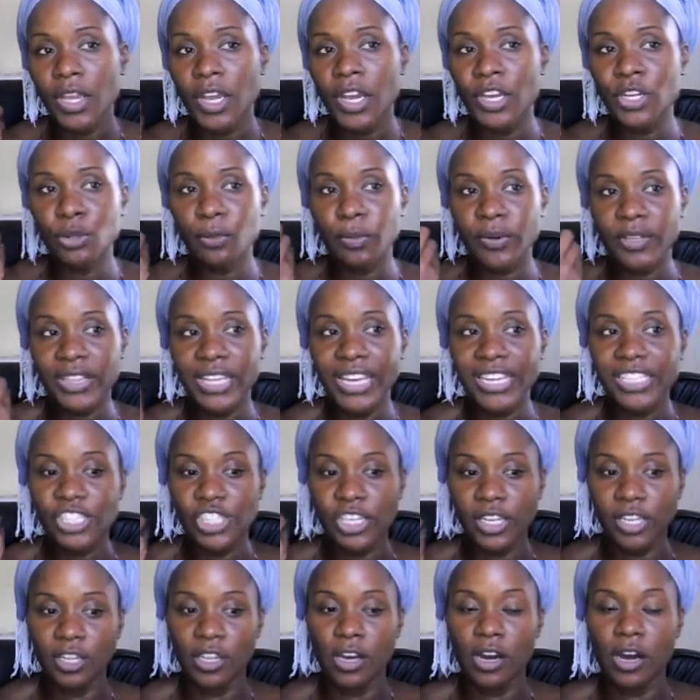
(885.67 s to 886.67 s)
and you put that
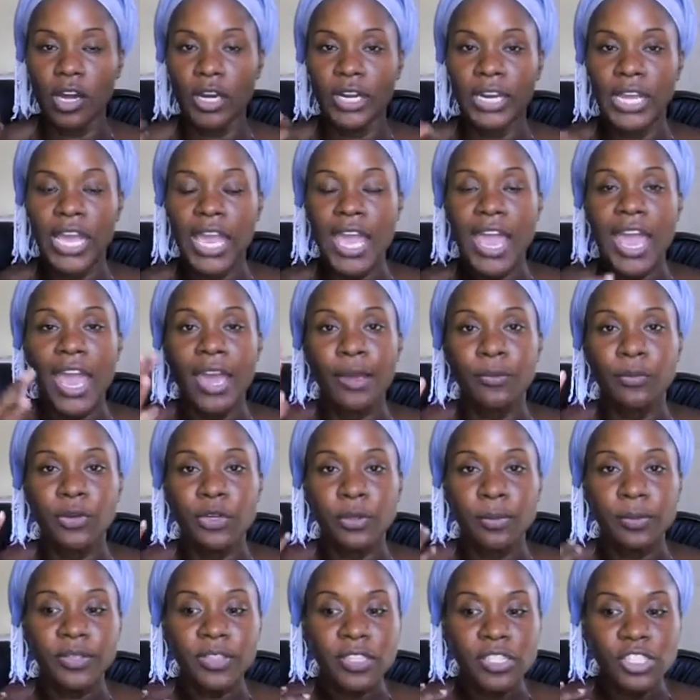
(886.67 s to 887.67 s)
gel on, and when
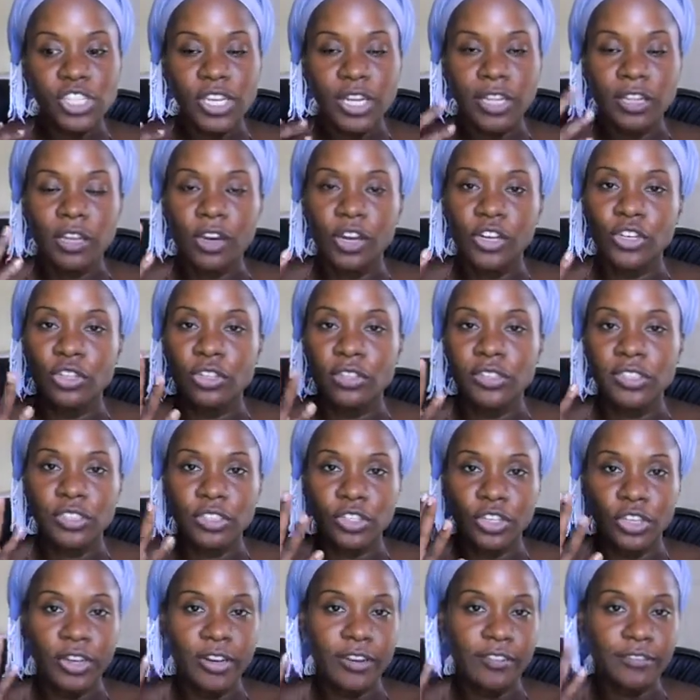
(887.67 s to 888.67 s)
you put the gel on,
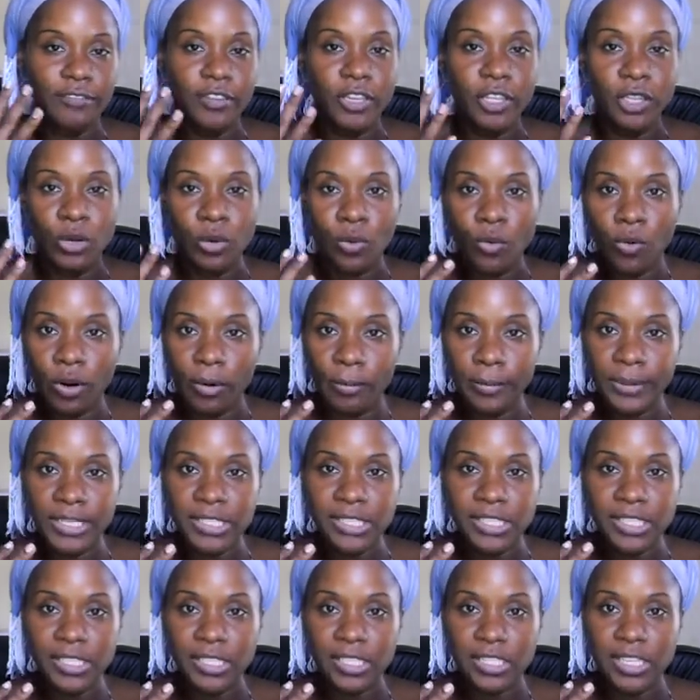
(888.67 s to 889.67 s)
you're going to feel a warming
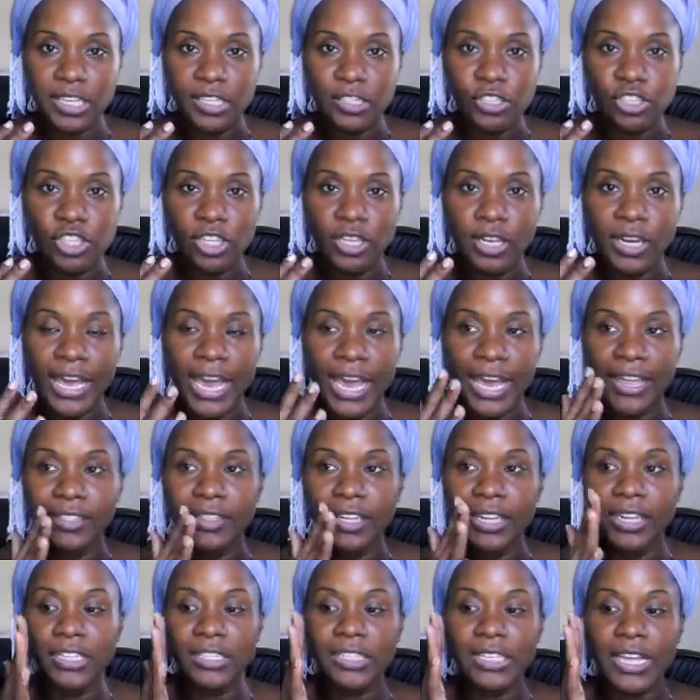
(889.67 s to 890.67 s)
sensation, and
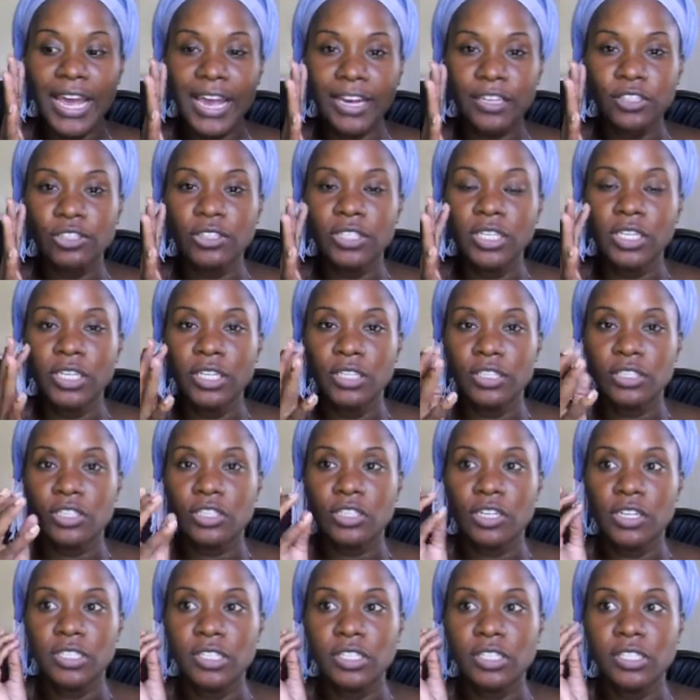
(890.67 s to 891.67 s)
then it's actually going to
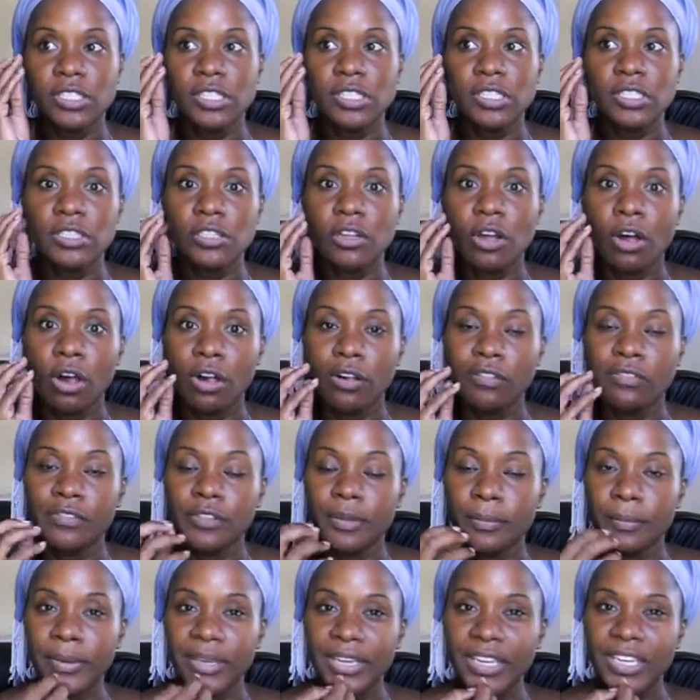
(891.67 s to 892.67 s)
start to dissolve
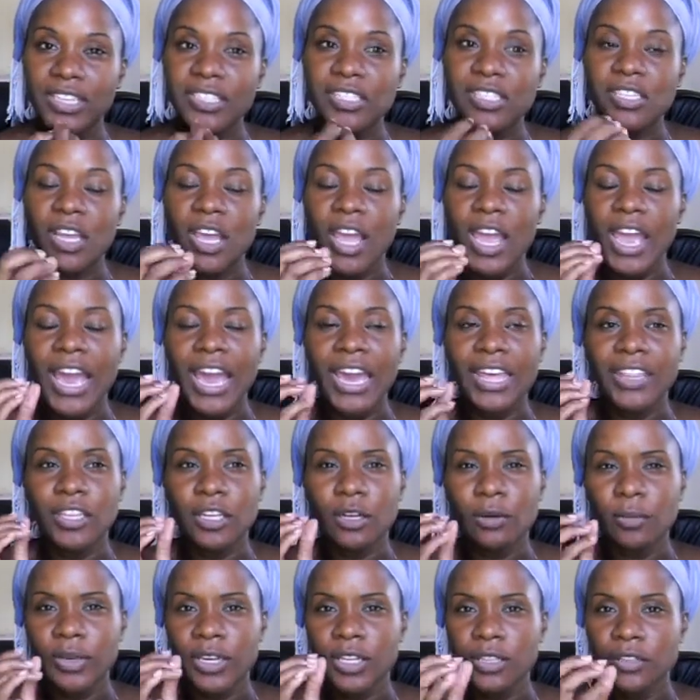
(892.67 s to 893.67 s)
the beads, and
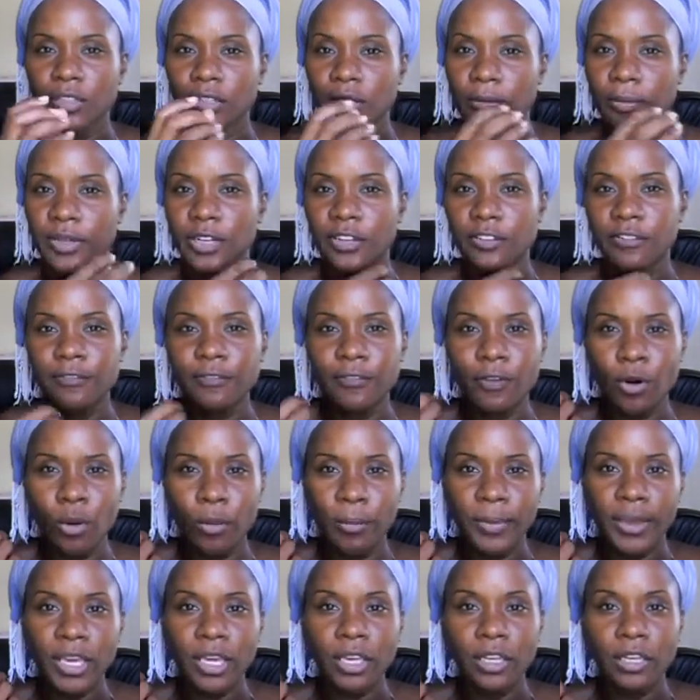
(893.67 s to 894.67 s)
there'll be a little bit of
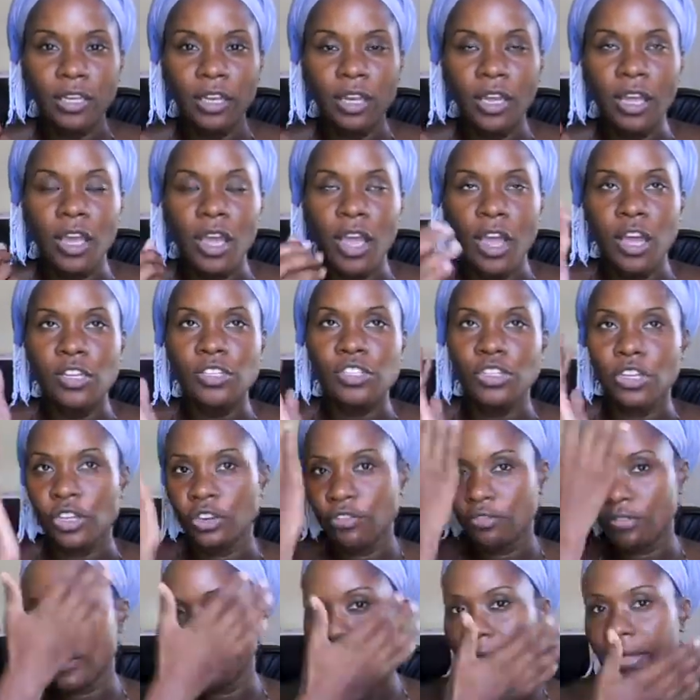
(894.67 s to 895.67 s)
foaming. So
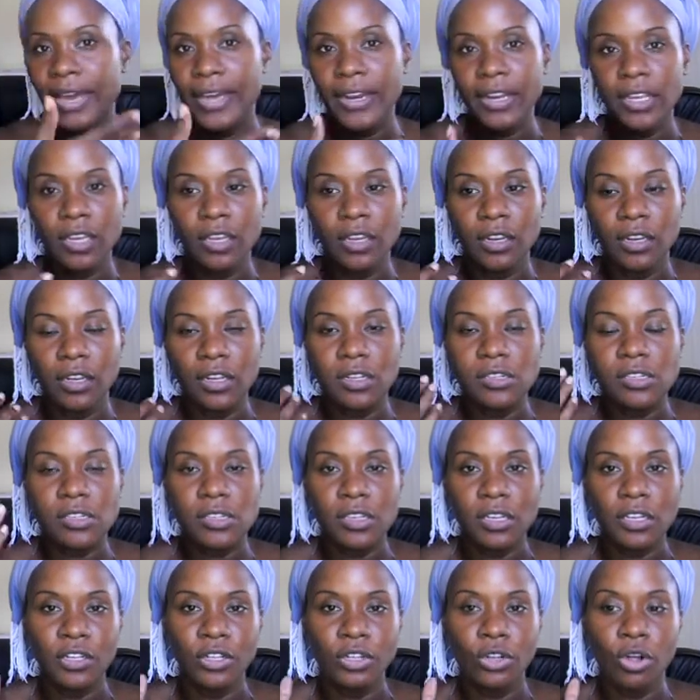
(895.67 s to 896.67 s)
you rub that in
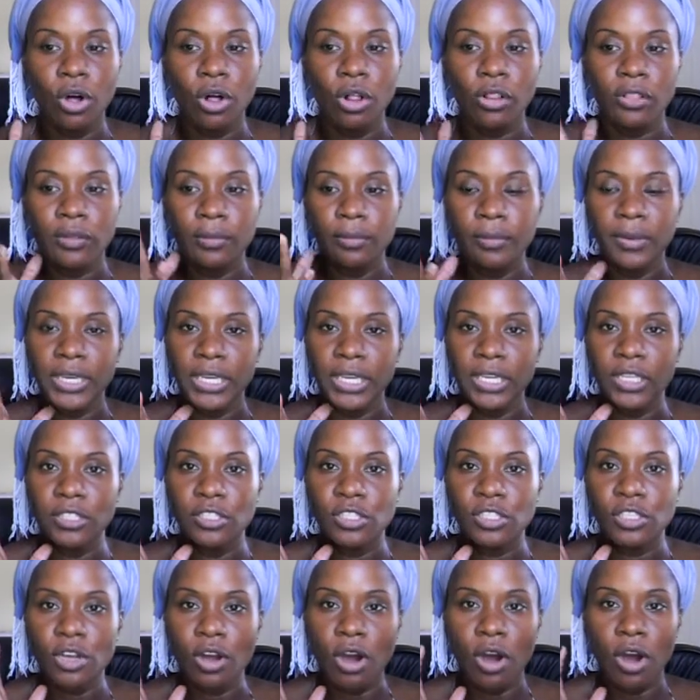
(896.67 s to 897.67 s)
until all the
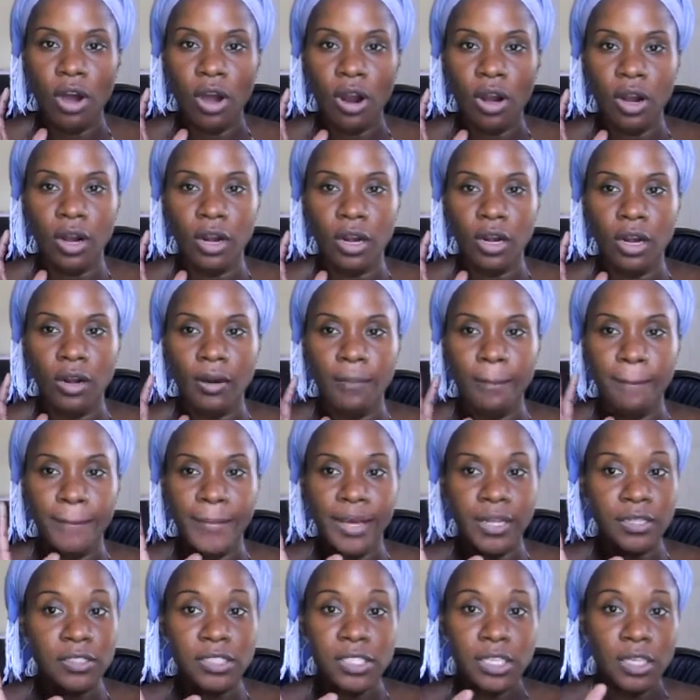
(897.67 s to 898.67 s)
beads are
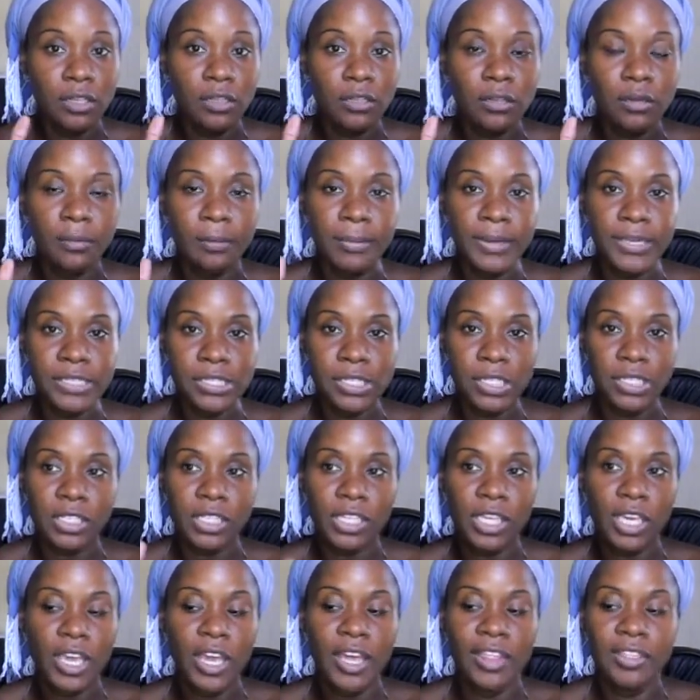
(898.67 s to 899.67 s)
melted
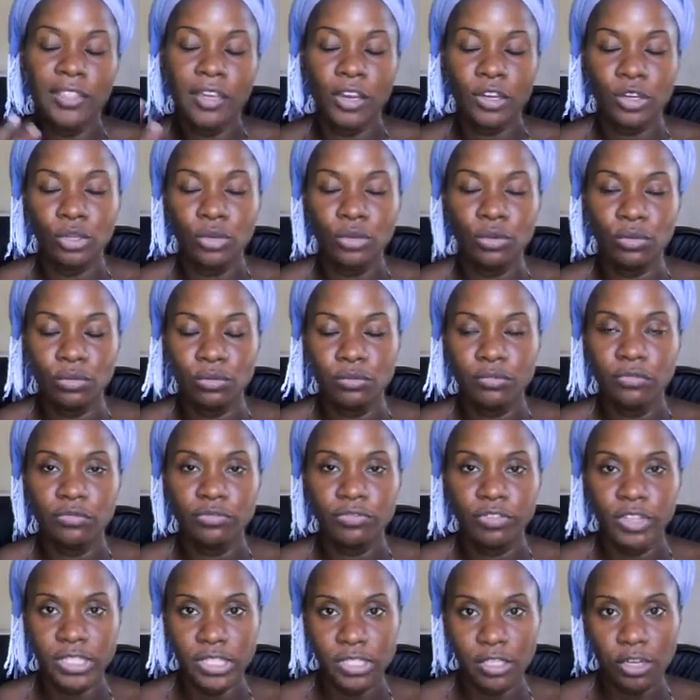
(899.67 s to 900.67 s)
basically, and then you
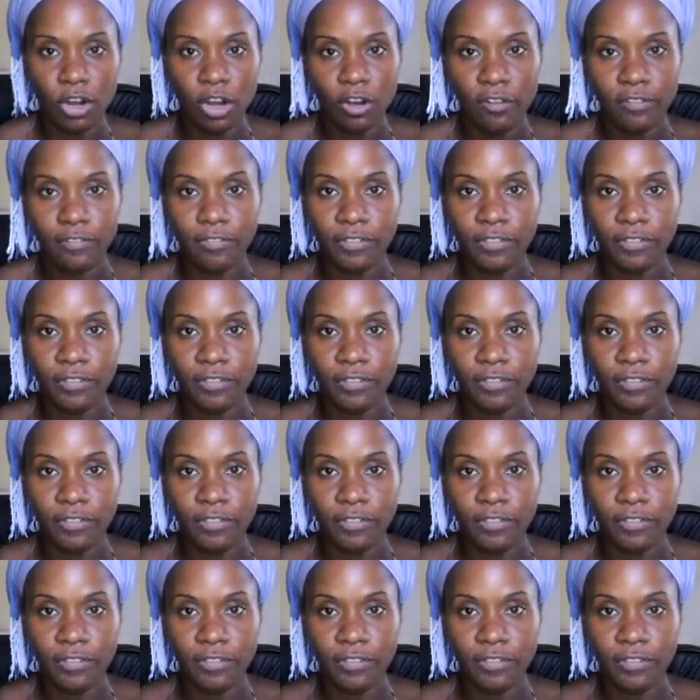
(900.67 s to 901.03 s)
rinse it off